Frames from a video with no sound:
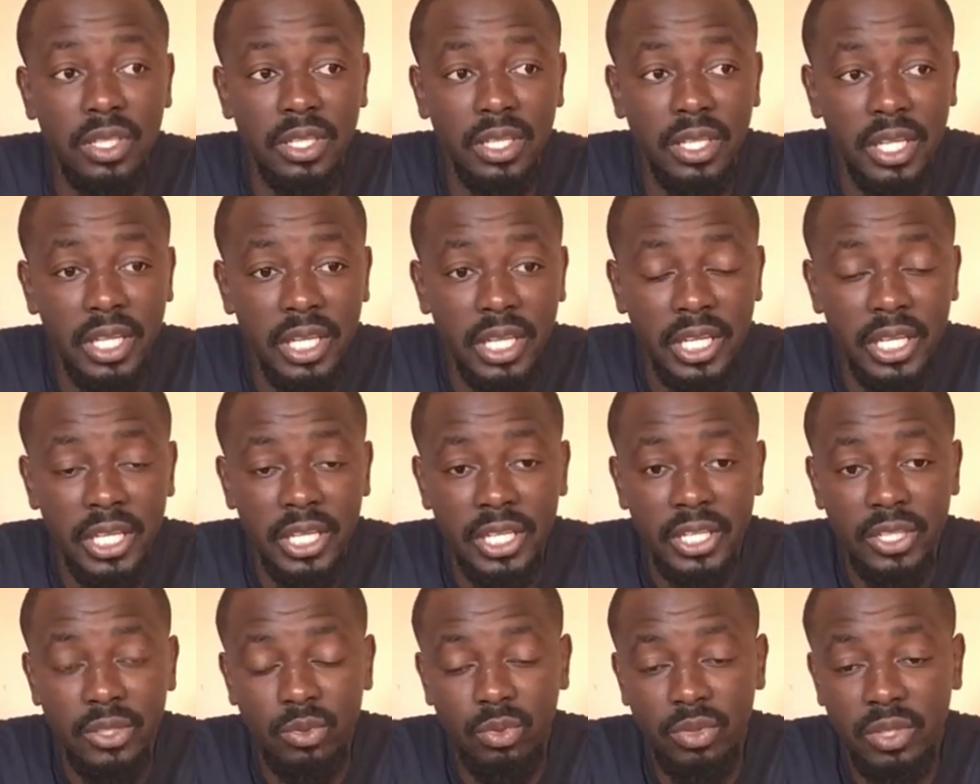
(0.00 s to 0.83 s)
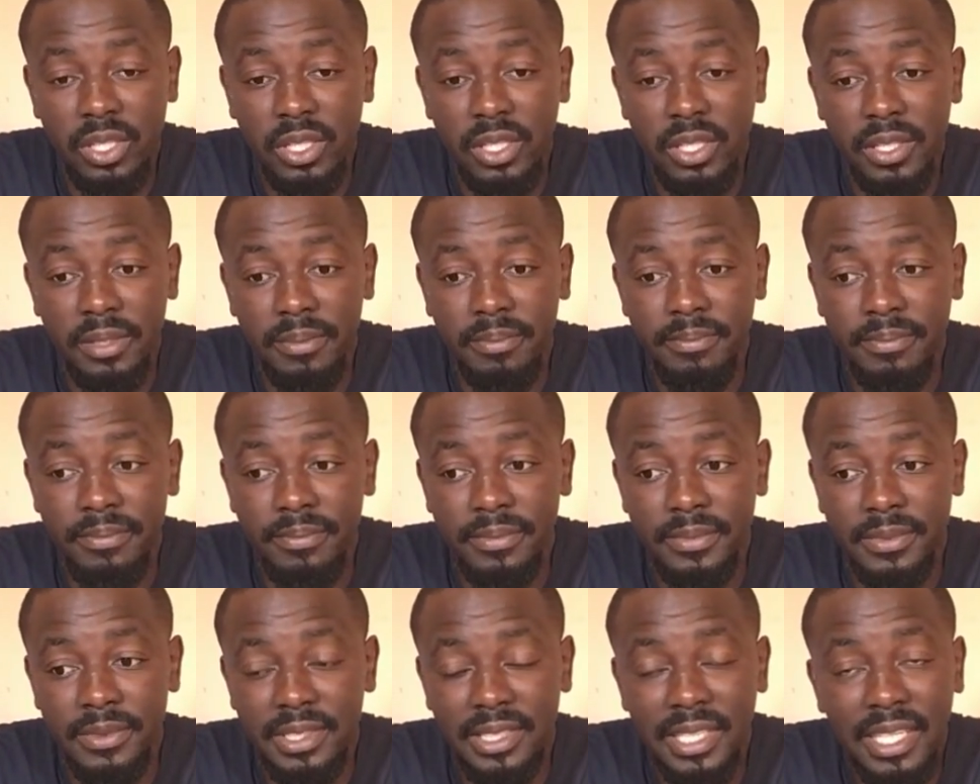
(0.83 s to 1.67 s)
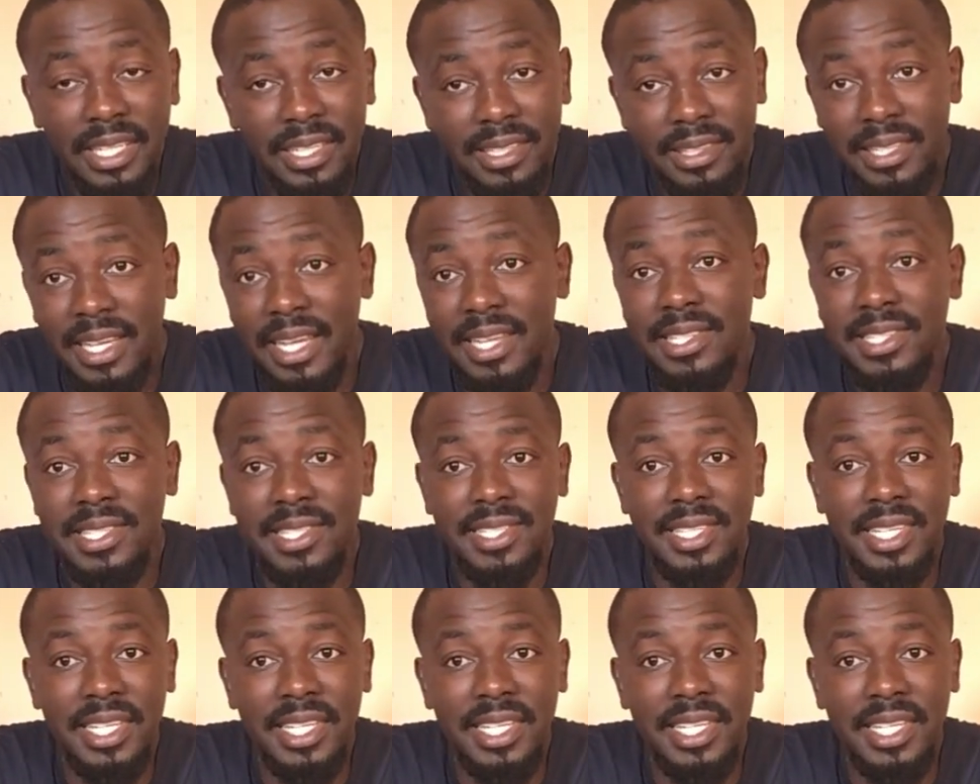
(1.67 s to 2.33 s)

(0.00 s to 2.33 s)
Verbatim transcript: the to the sanitizer